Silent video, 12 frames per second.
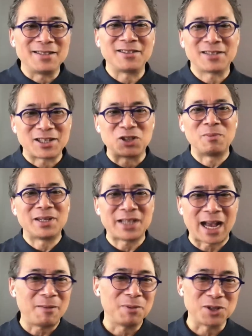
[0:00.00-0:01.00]
because their
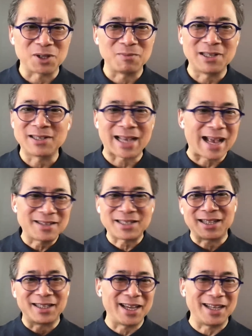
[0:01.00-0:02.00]
metabolism is
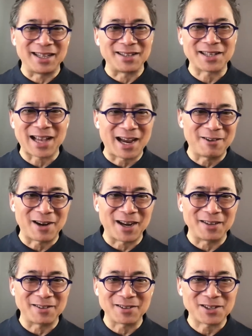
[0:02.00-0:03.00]
escalating,
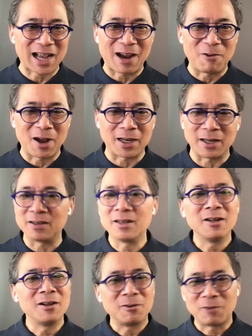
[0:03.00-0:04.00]
skyrocketing,
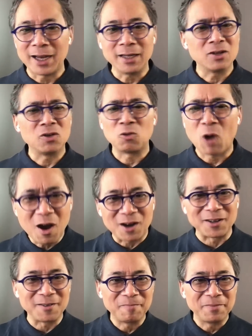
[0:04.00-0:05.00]
right? Wrong.
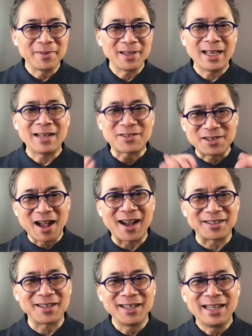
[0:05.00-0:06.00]
It's not.
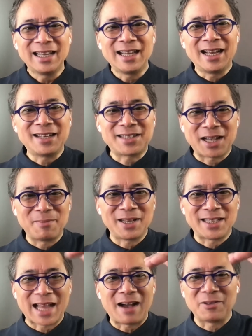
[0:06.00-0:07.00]
It's coming
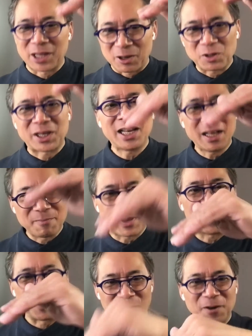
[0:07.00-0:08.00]
down. They're getting
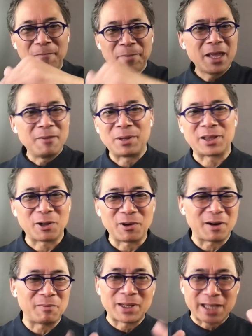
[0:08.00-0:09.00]
bigger, but their
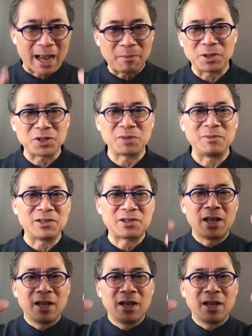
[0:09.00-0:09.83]
metabolism is